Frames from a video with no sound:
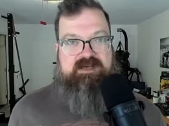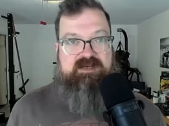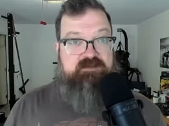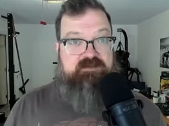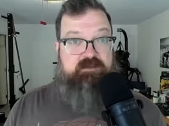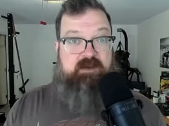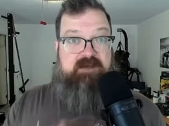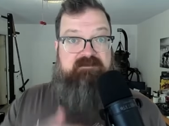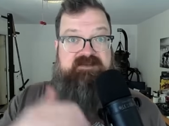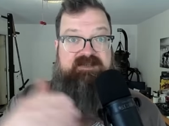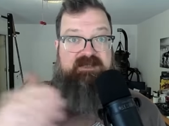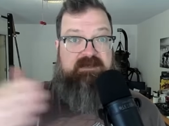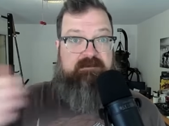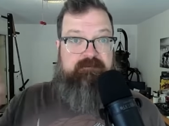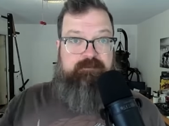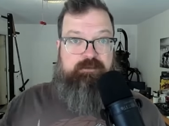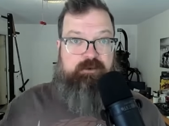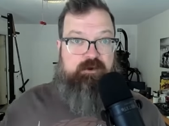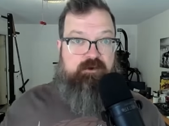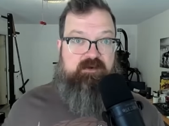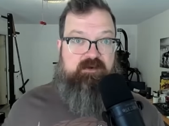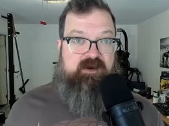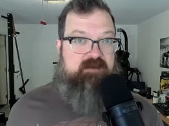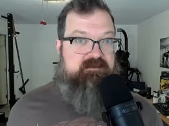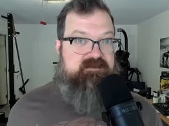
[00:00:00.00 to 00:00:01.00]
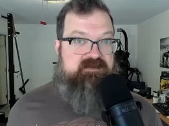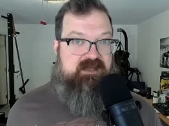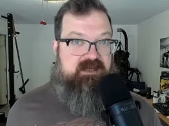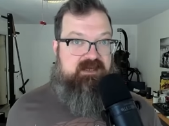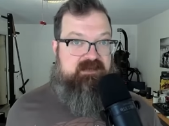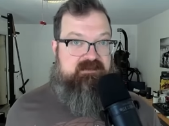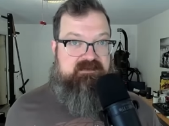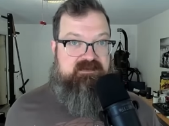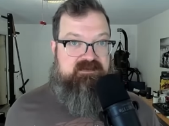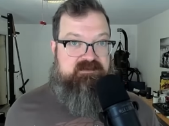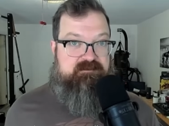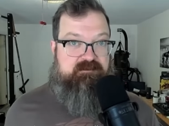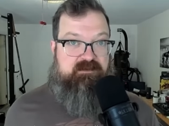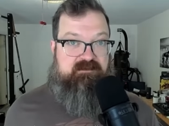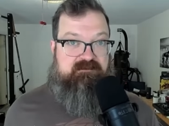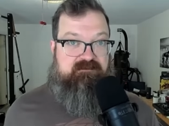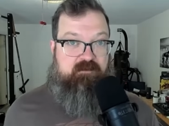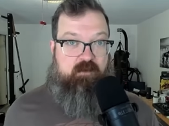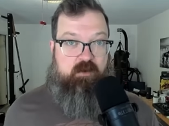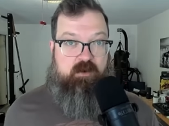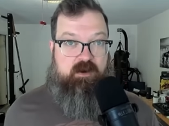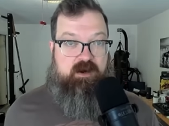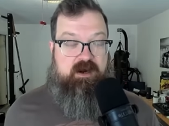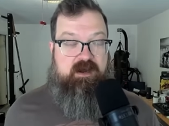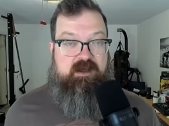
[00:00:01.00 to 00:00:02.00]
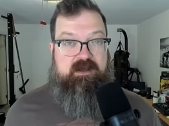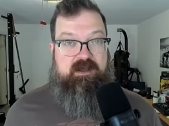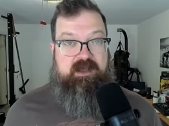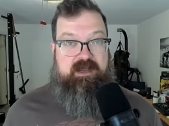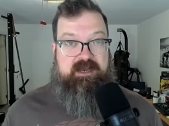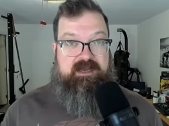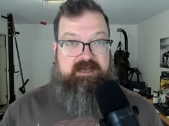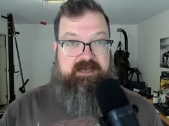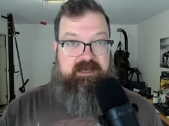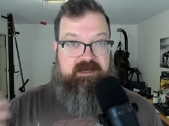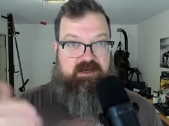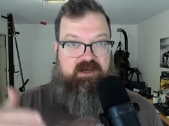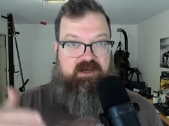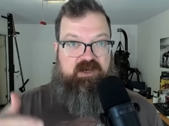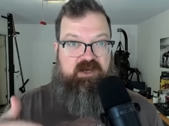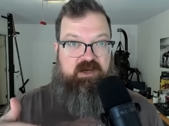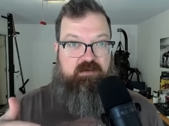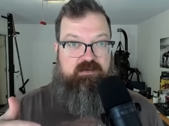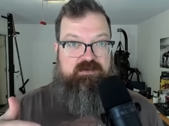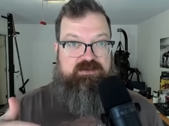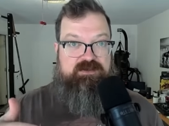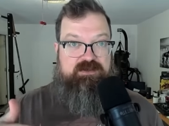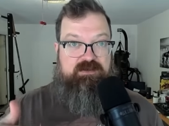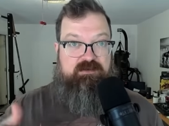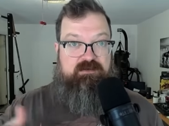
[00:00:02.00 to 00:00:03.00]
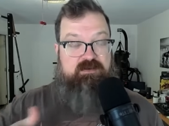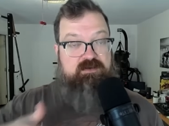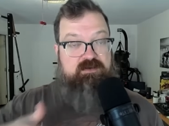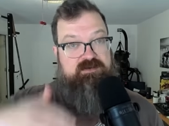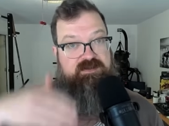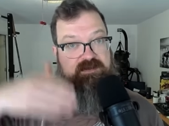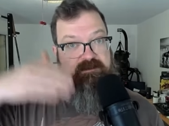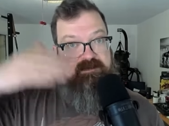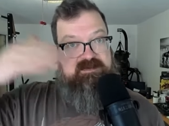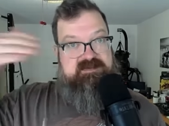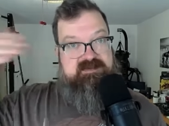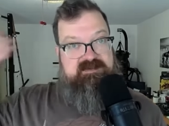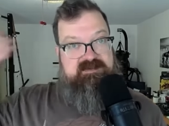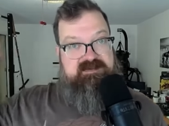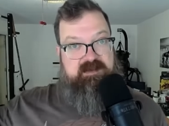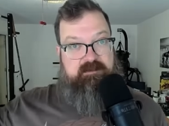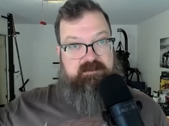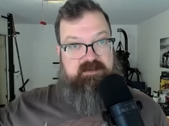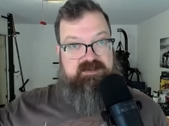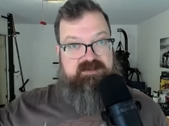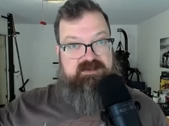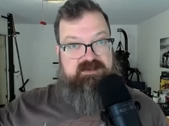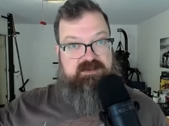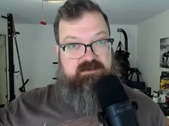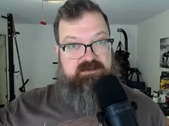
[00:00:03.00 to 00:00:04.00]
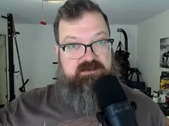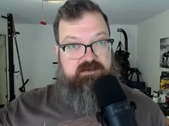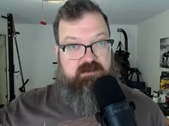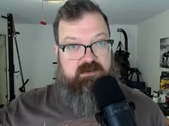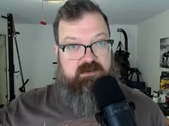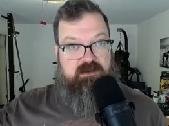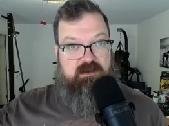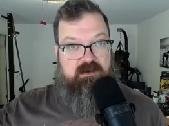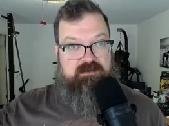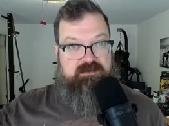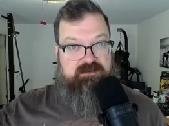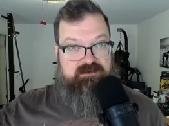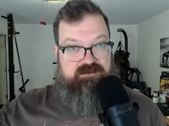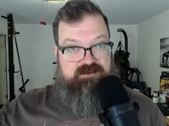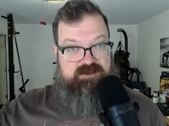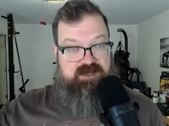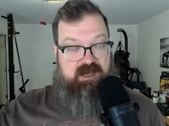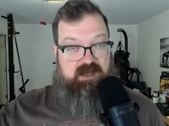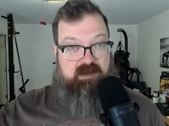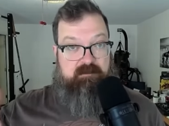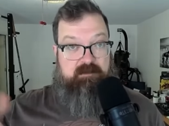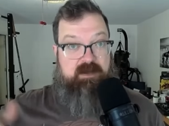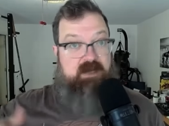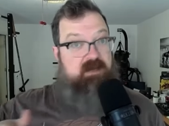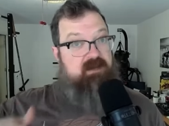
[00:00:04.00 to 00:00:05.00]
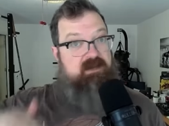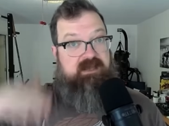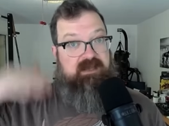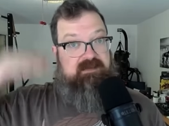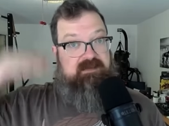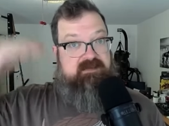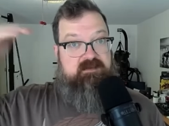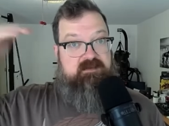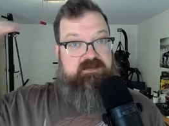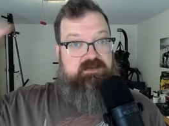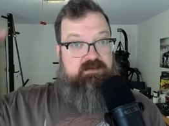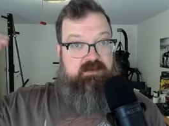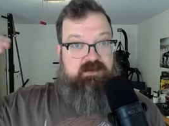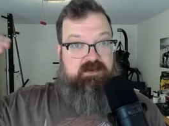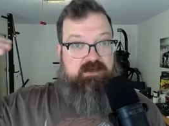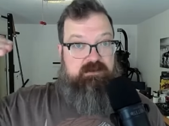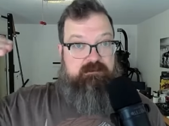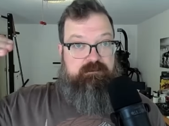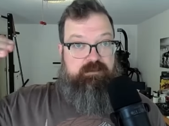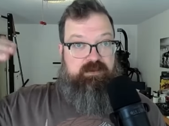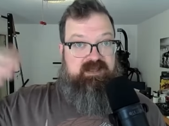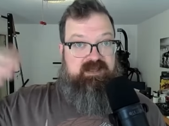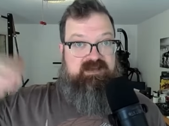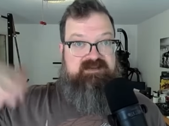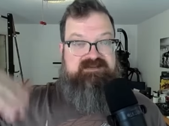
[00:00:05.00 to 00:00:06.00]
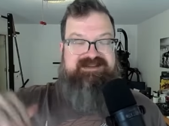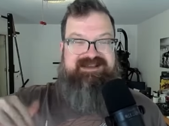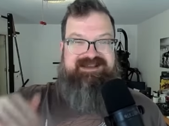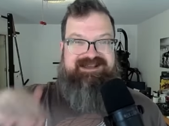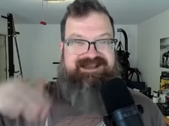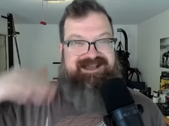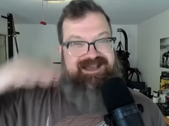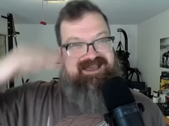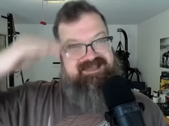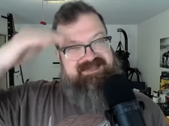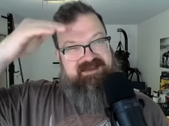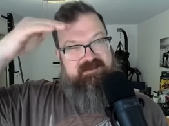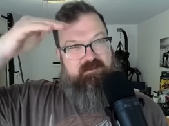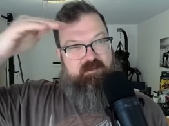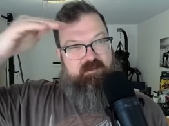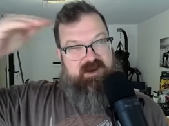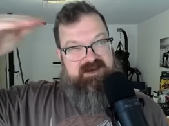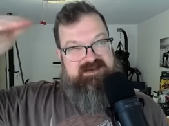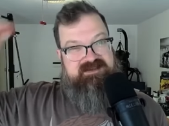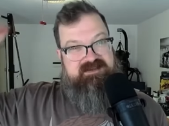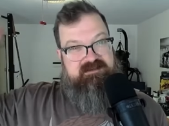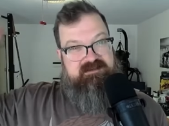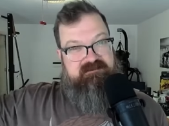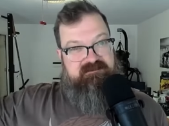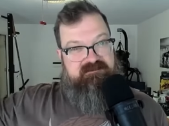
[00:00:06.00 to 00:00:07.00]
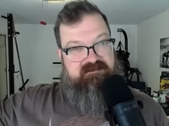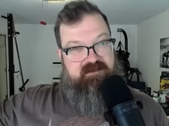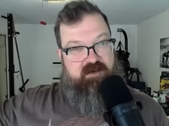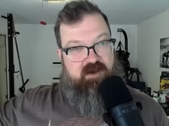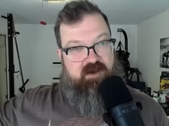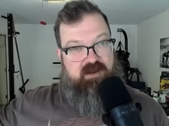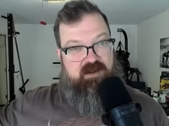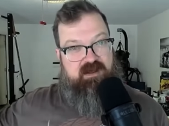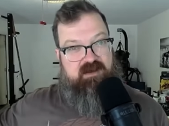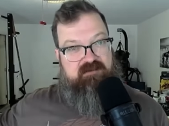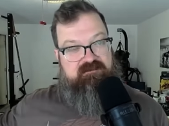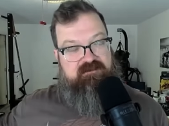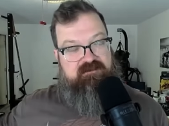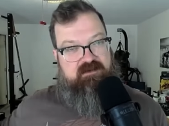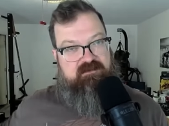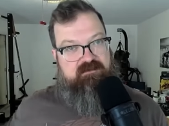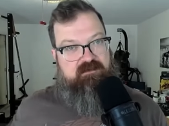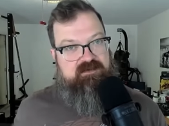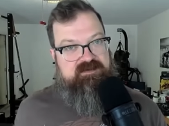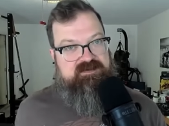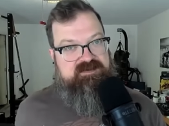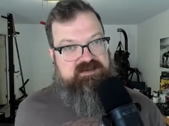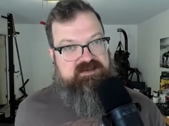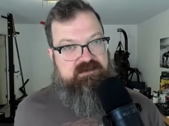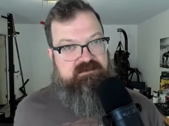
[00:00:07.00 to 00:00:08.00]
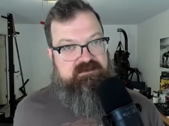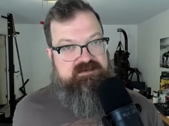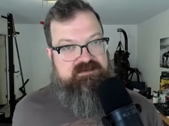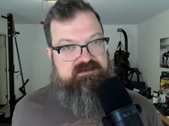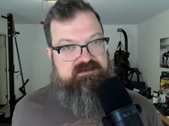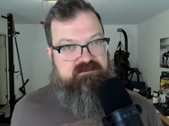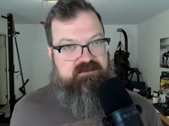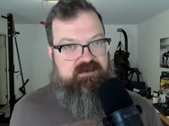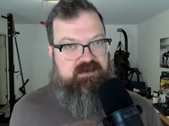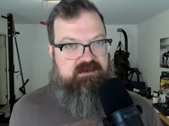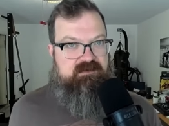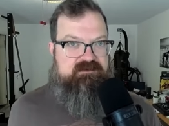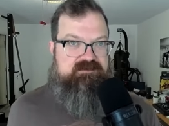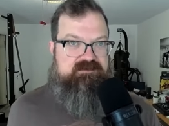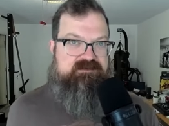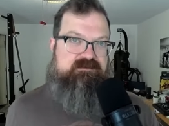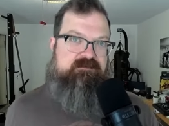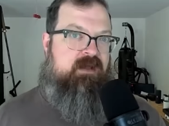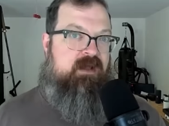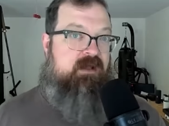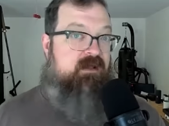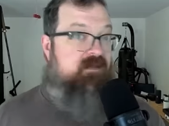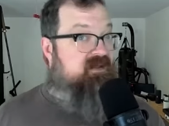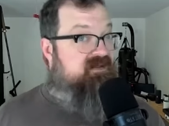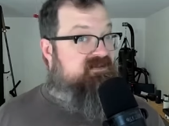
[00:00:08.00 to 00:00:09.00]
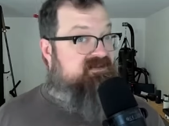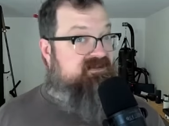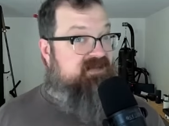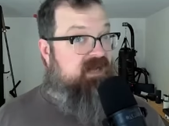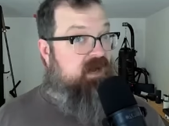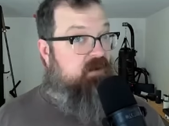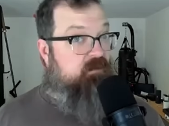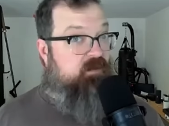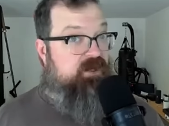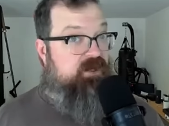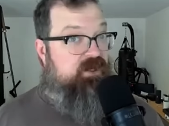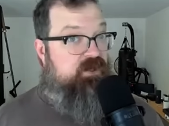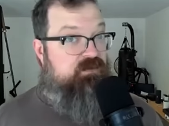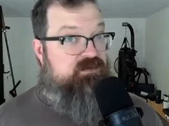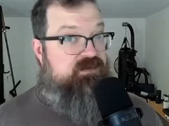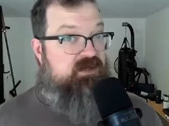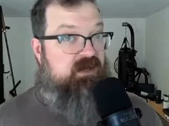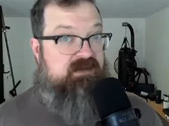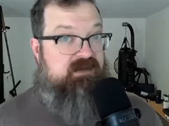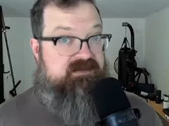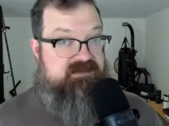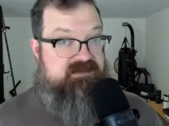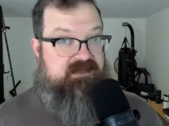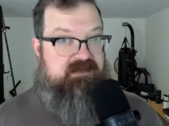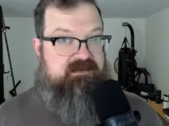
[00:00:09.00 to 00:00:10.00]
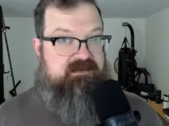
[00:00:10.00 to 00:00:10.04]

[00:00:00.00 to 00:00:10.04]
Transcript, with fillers: Because we've seen programs like this before. Get a coach, use them as a stepping stone to a larger job, get them to a good place, and then watch them fall off over a series of years. That's not what Utah